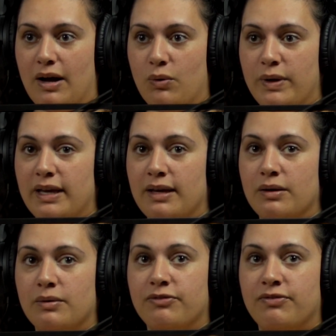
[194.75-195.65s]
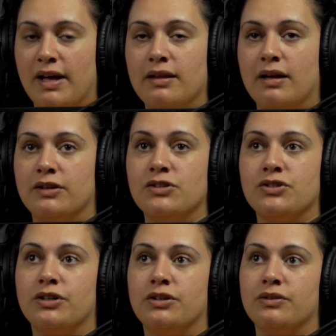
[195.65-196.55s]
We fell
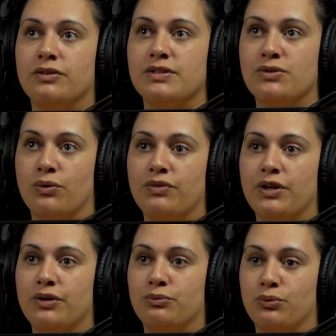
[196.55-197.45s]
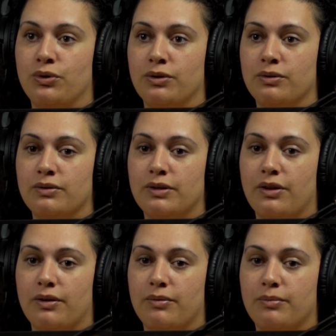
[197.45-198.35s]
under the Soviet rule
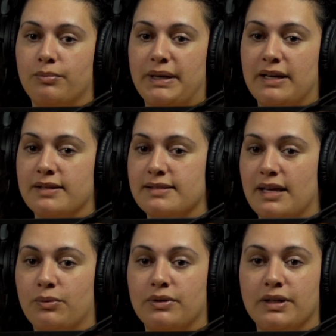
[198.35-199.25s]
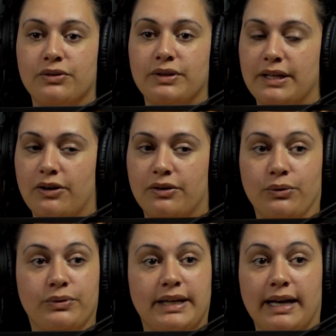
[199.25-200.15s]
because they were literally our
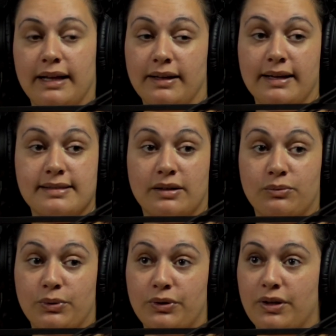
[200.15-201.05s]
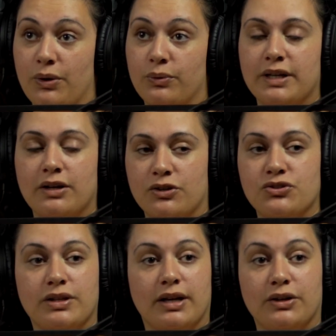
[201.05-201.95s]
only allies and were the only
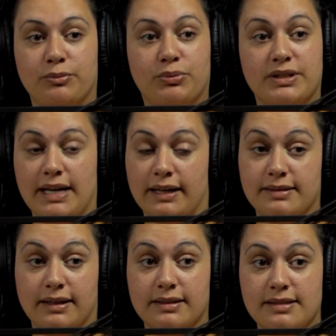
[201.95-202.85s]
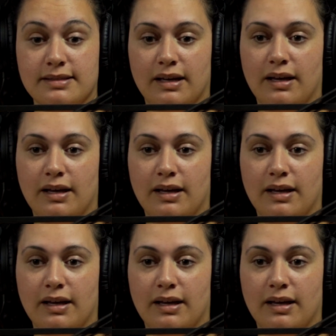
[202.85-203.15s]
country that could protect us.